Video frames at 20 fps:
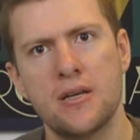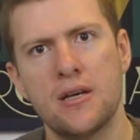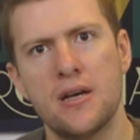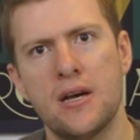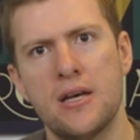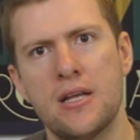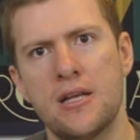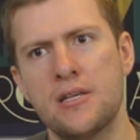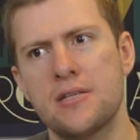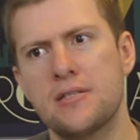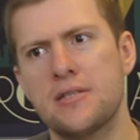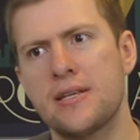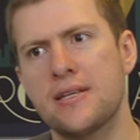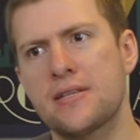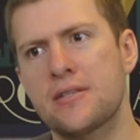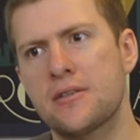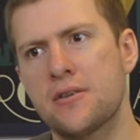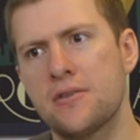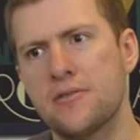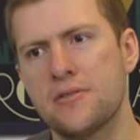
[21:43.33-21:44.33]
And then you see his
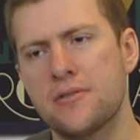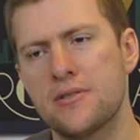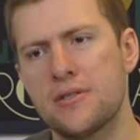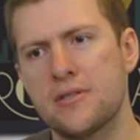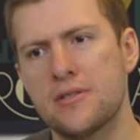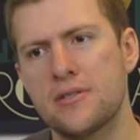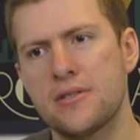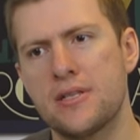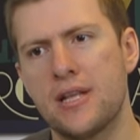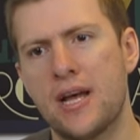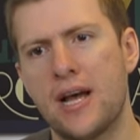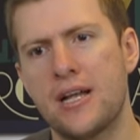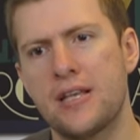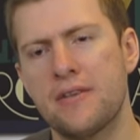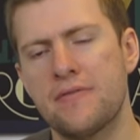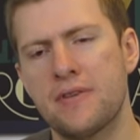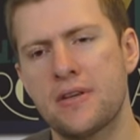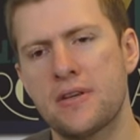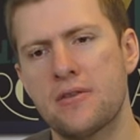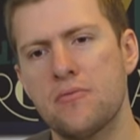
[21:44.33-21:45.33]
concerts and that, and you
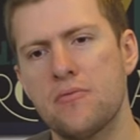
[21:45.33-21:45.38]
think,